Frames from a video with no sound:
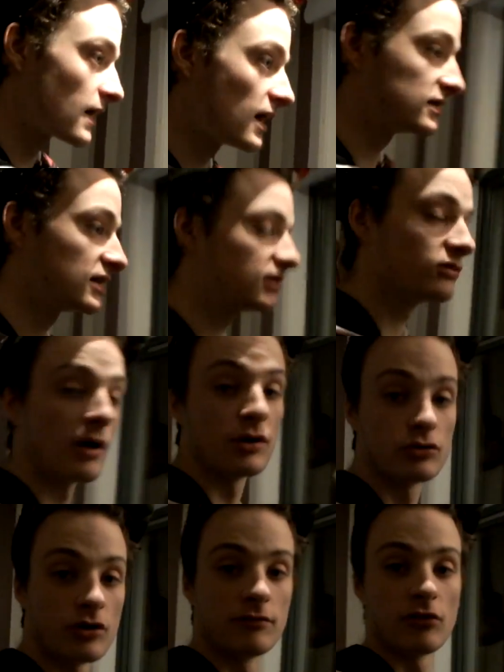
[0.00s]
I decided why
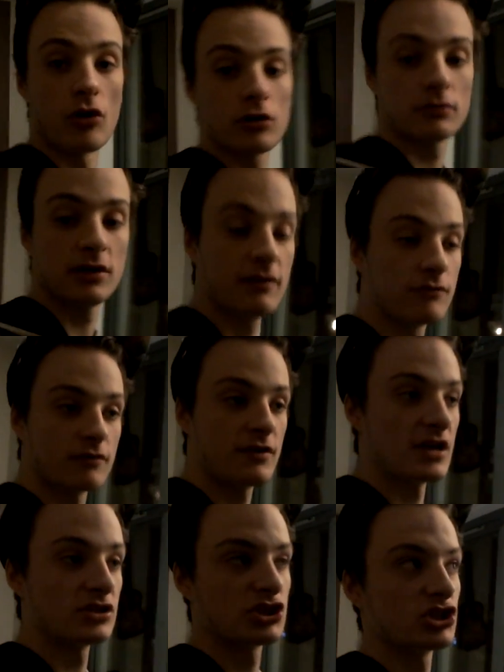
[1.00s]
not do a vlog, even if
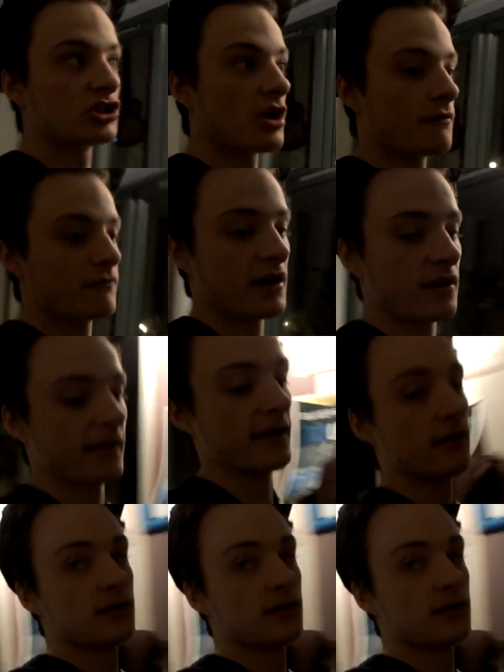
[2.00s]
it is just starting very late.